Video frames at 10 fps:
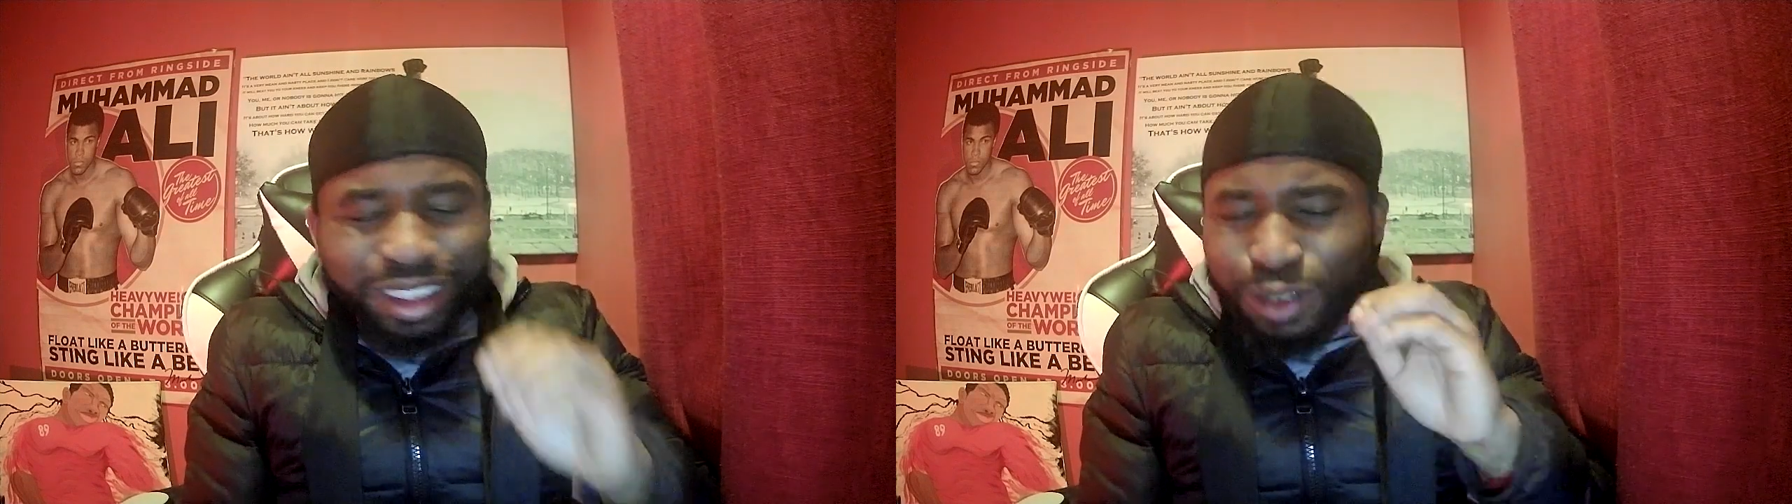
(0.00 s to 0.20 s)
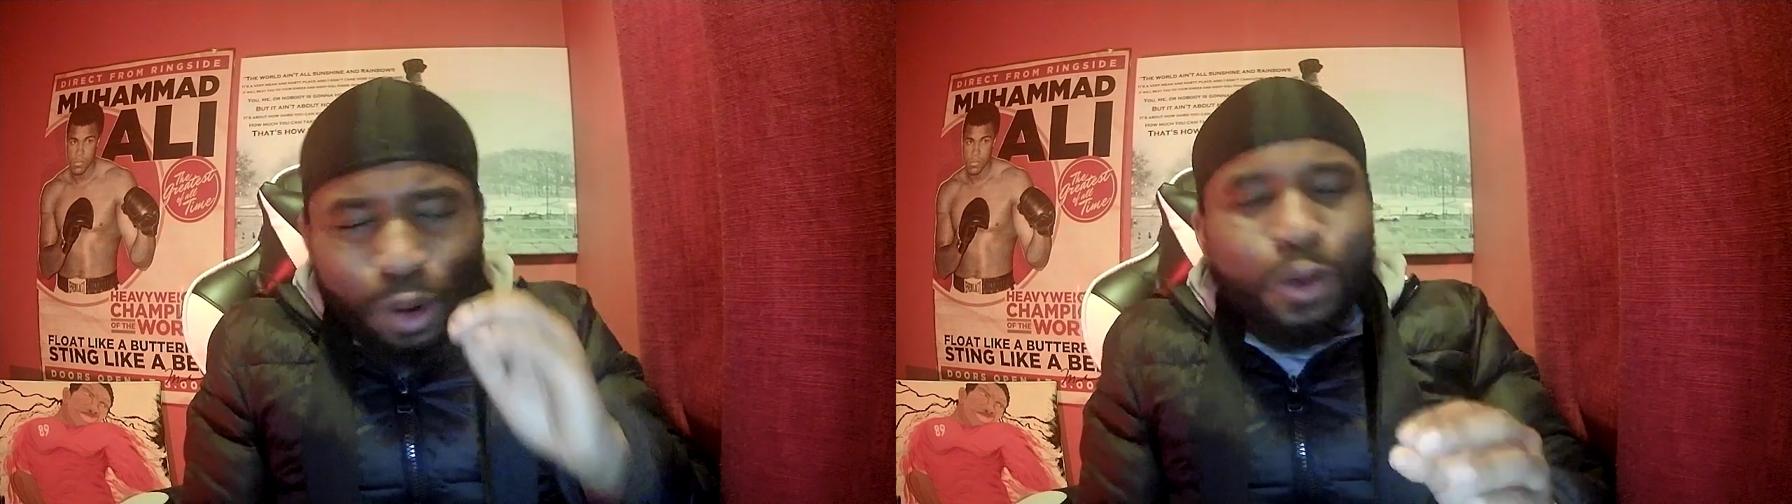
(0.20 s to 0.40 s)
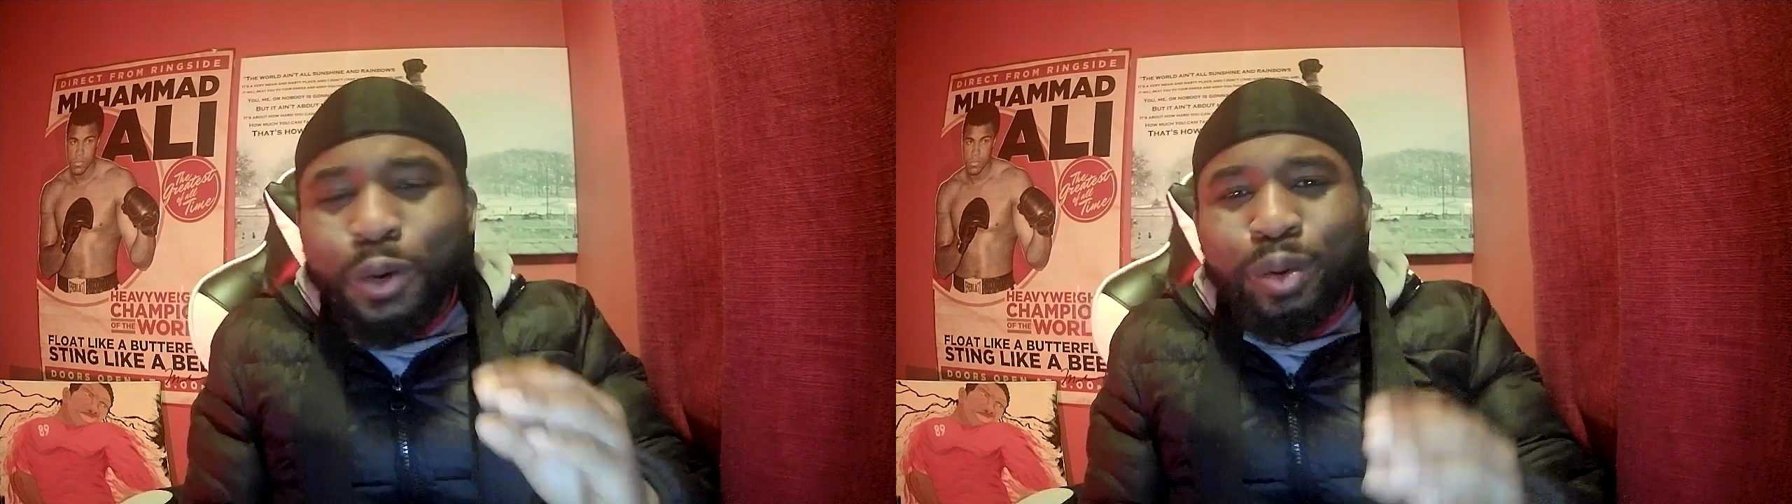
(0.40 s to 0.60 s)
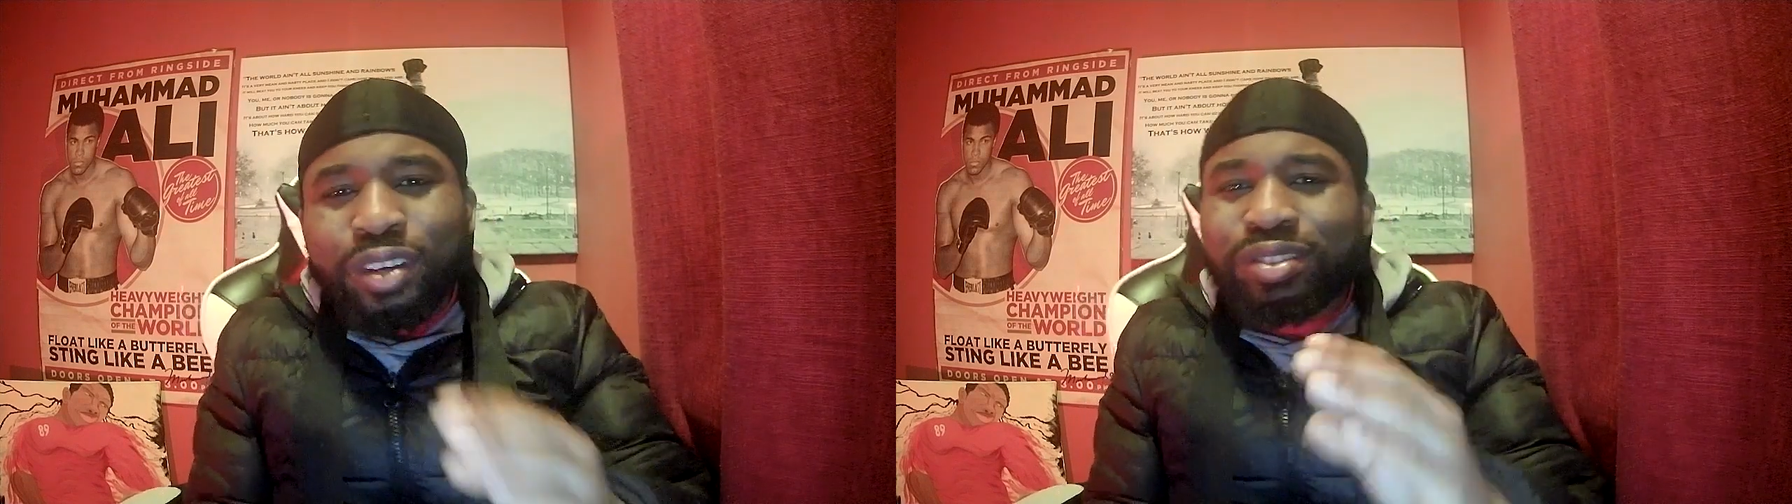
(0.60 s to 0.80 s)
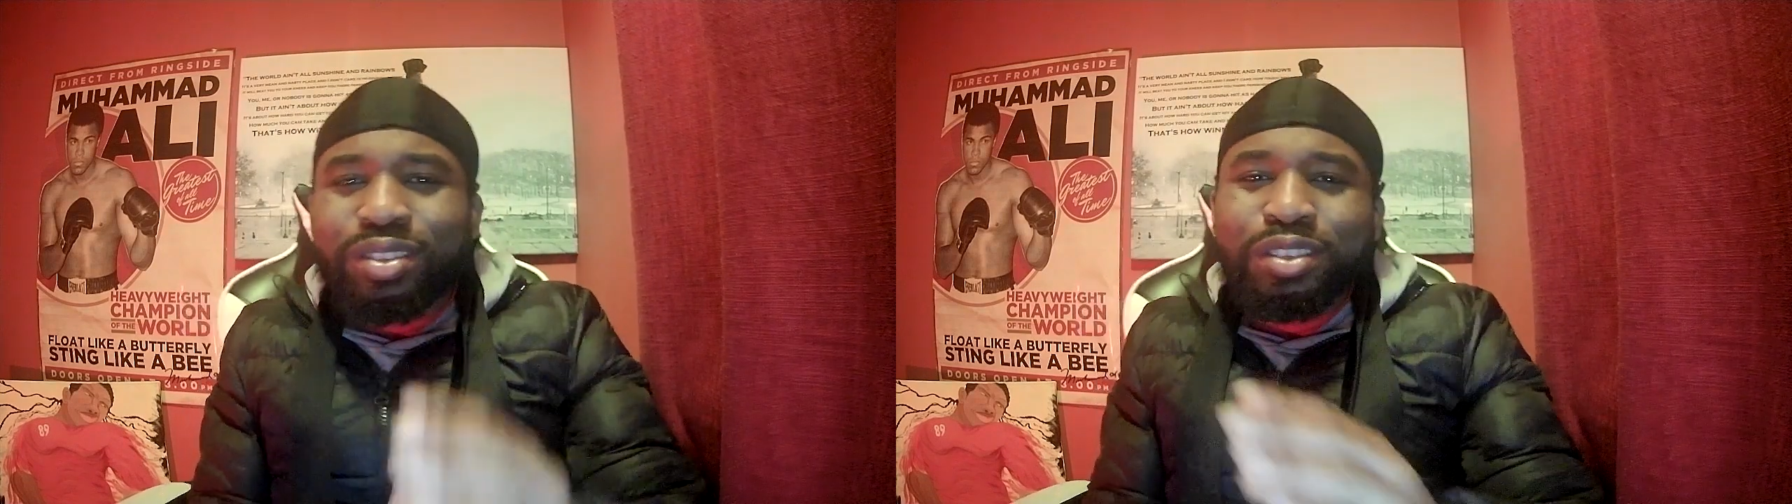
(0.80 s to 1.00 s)
there's
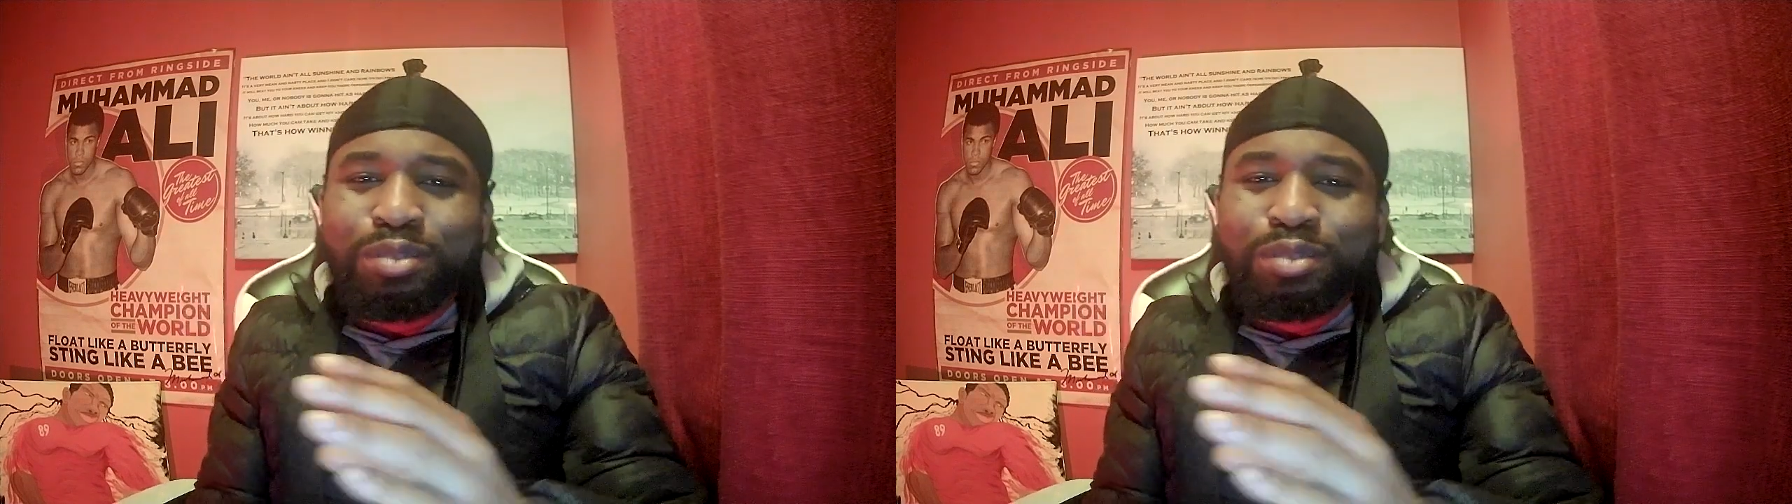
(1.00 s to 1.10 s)
always things